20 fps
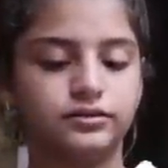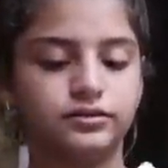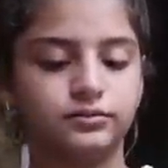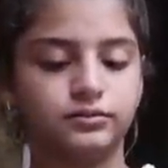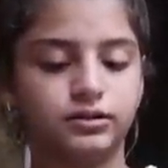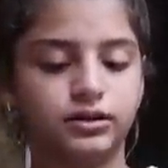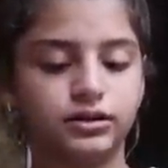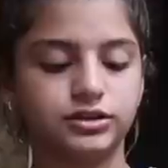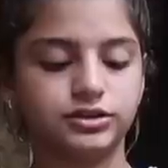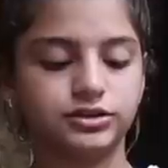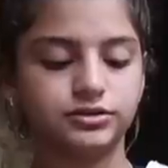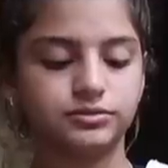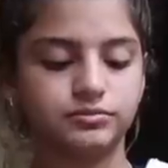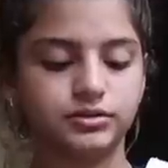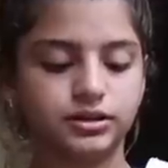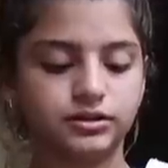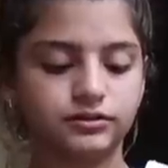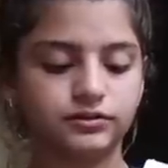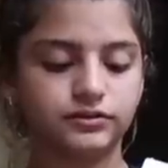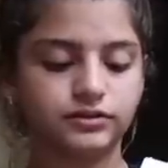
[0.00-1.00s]
To wash your
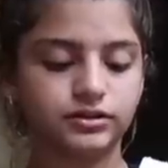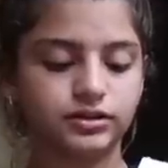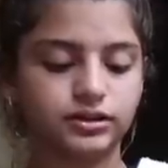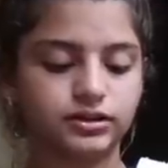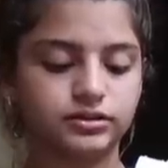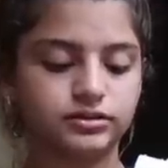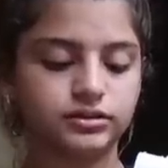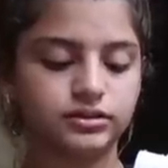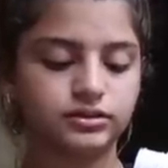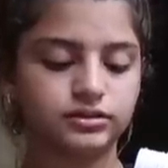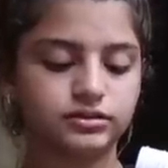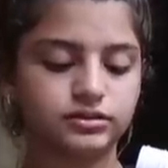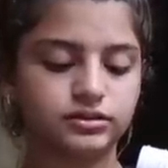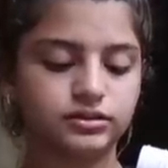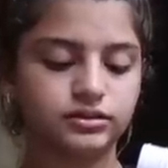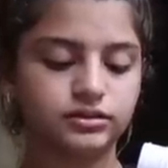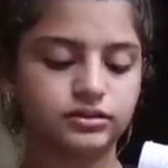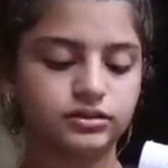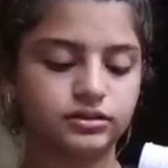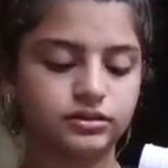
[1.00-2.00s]
mouth for like
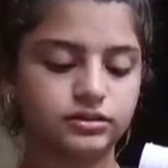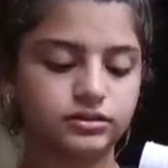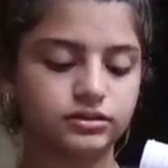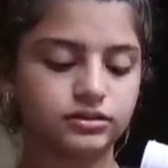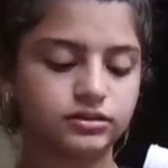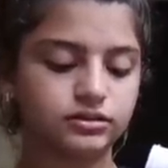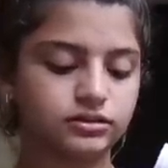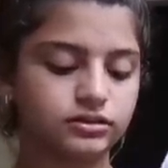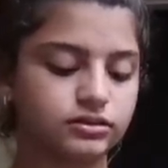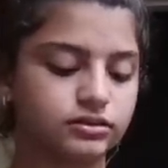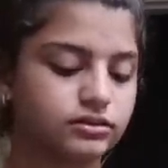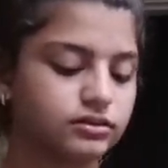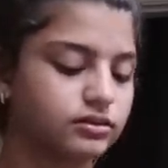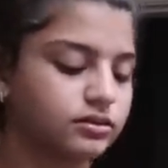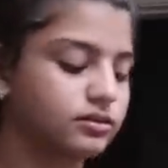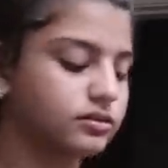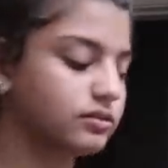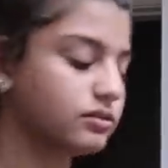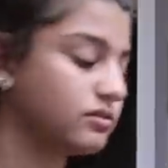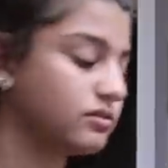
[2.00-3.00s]
60 seconds.